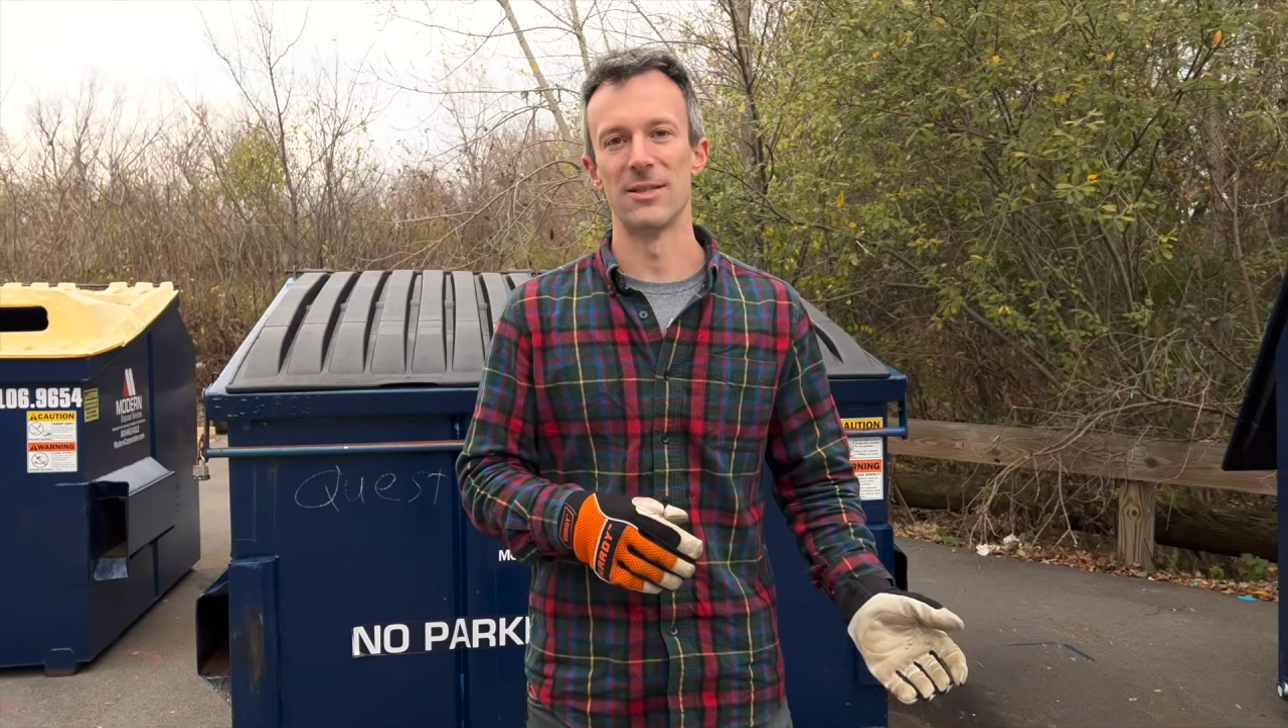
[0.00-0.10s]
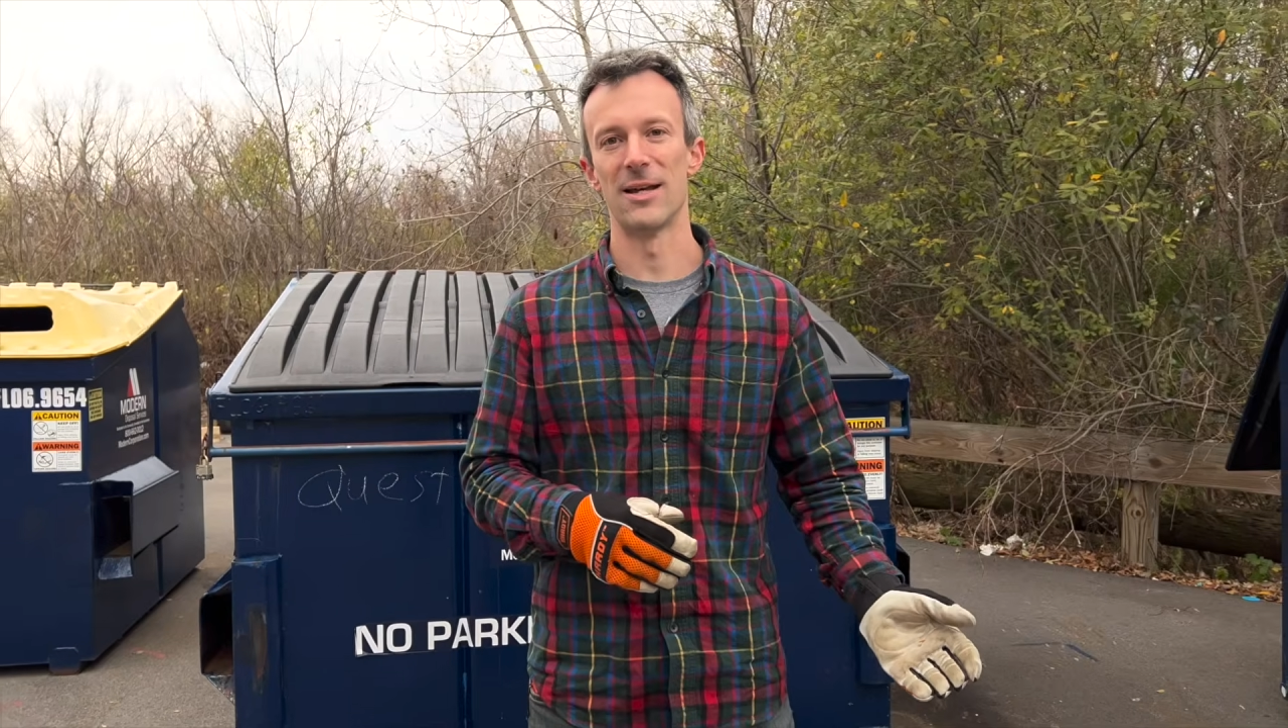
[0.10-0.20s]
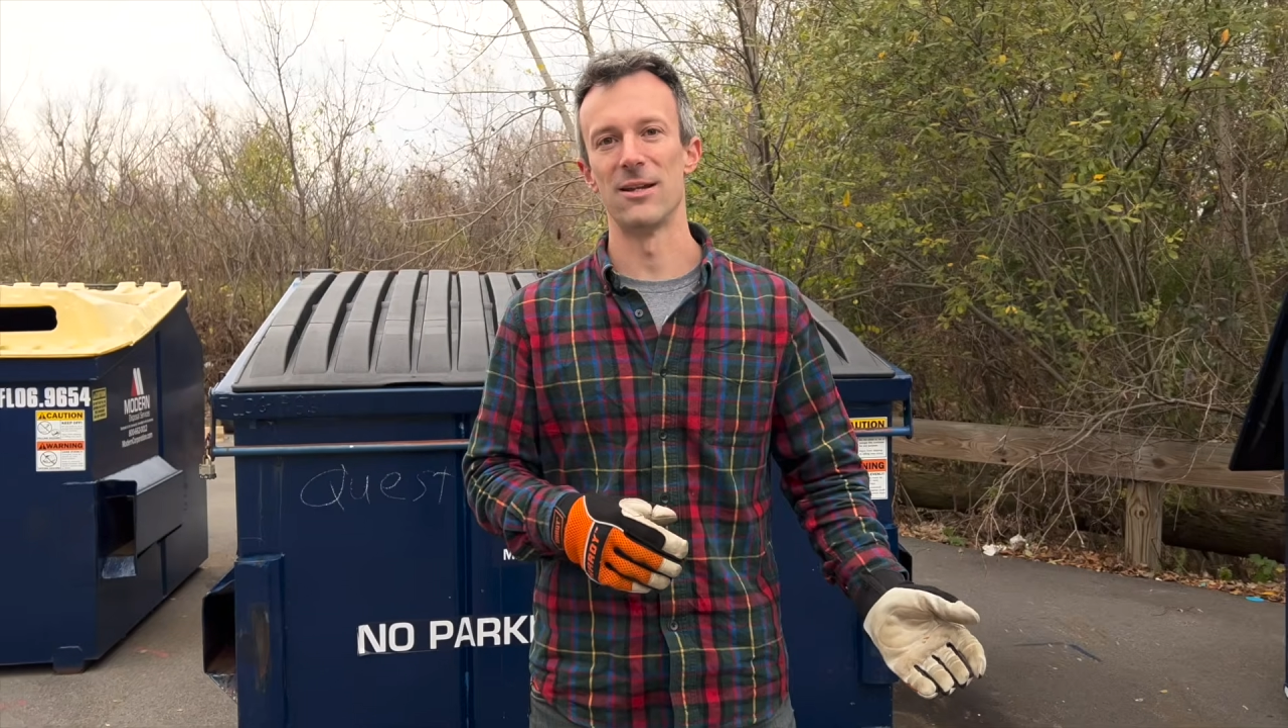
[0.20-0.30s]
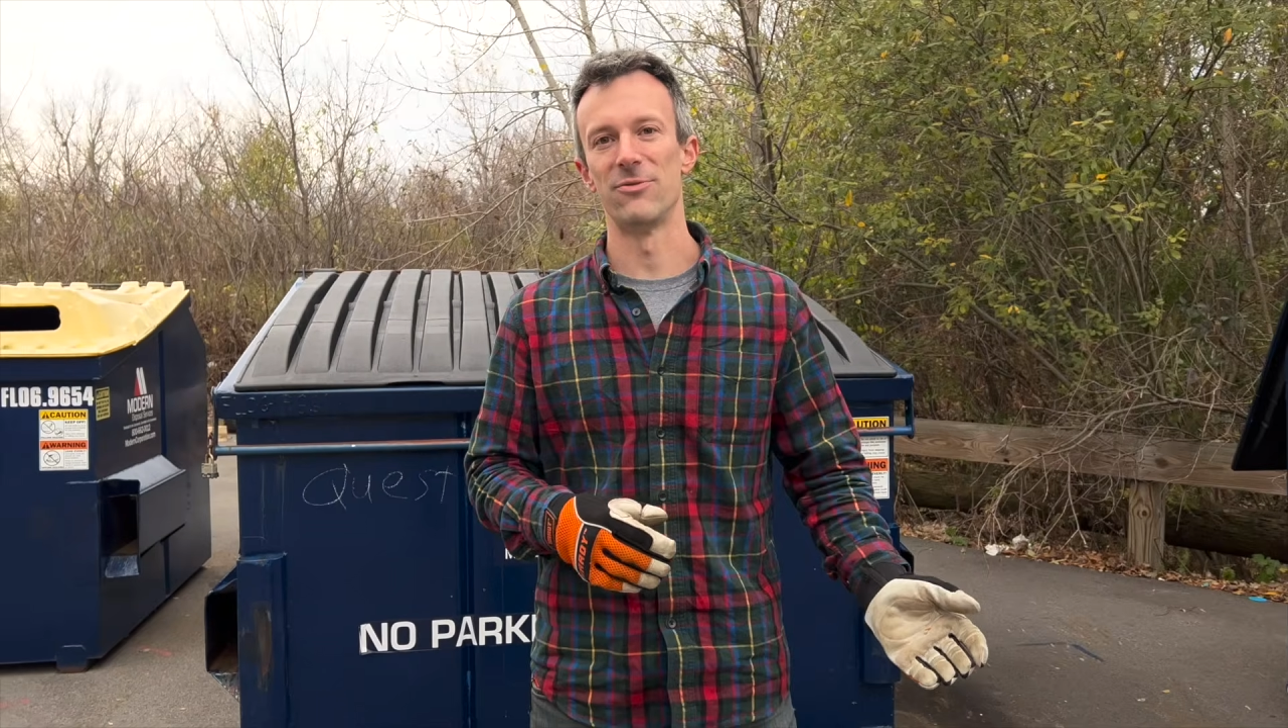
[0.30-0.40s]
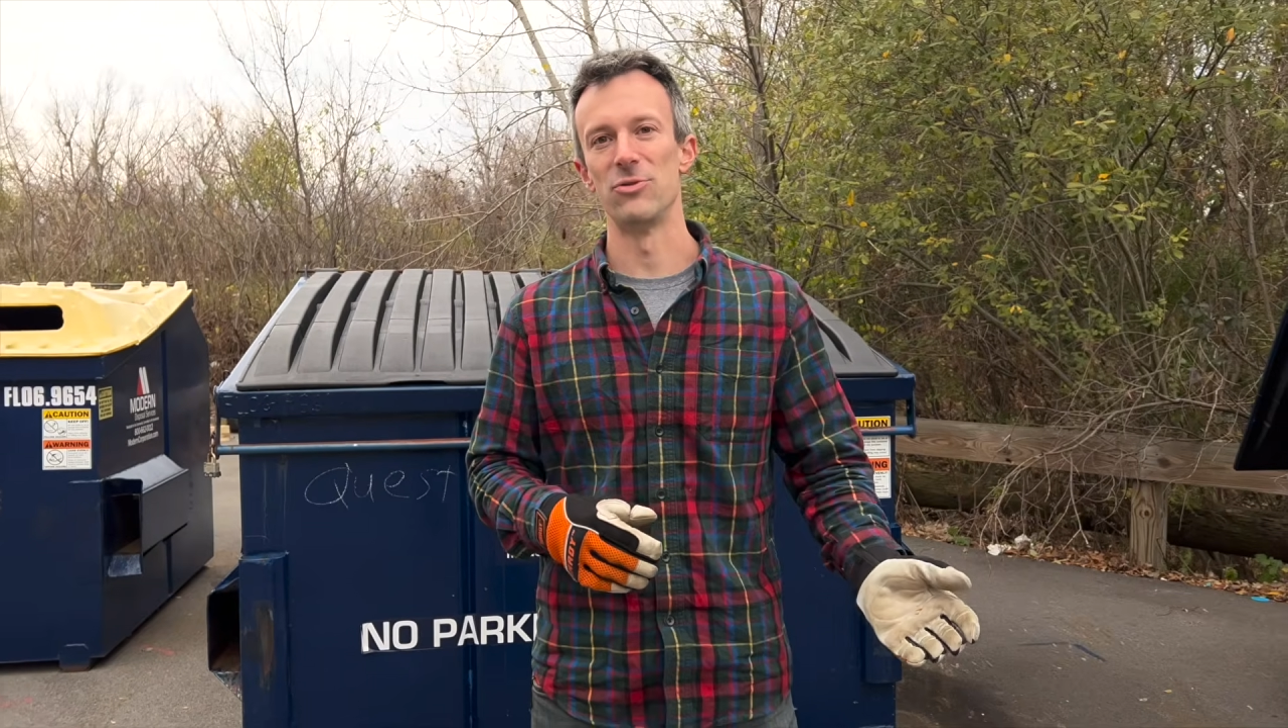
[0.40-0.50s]

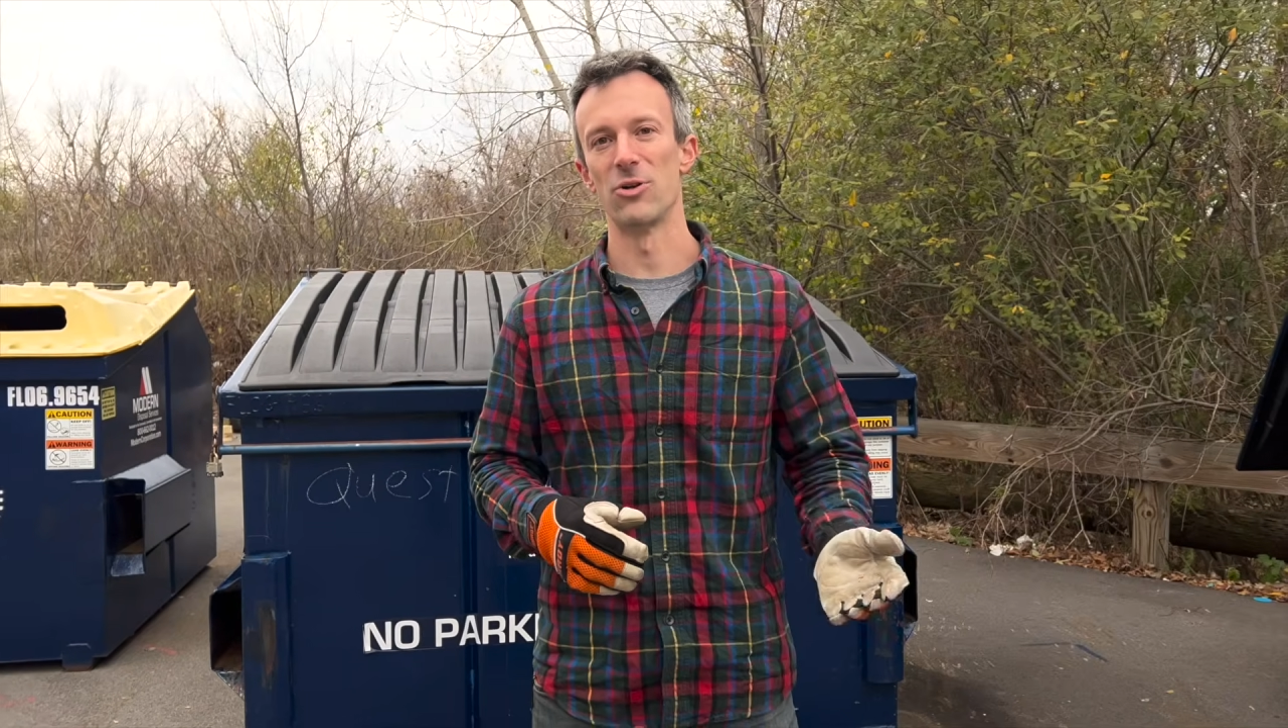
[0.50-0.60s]
then if you